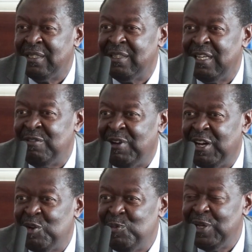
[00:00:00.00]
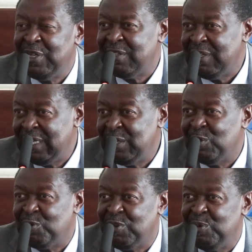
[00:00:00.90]
the environment, the
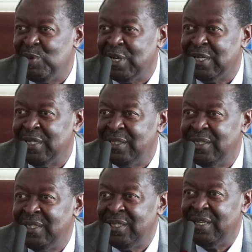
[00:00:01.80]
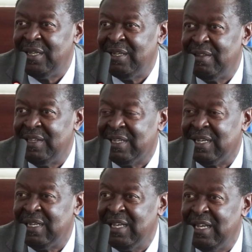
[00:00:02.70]
legal framework that
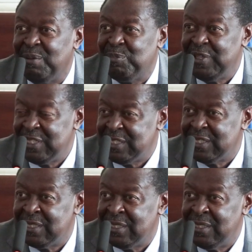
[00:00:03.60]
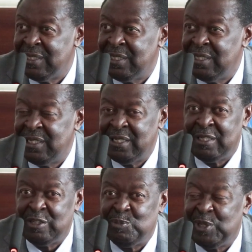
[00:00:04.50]
can help this
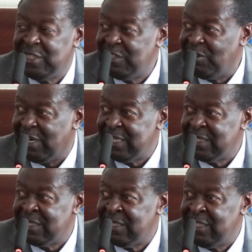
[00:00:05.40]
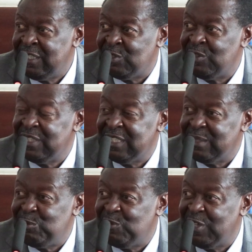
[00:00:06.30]
to materialize. So these are
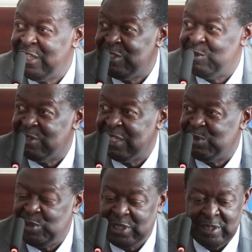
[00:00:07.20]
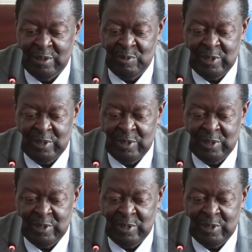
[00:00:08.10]
some of the issues that we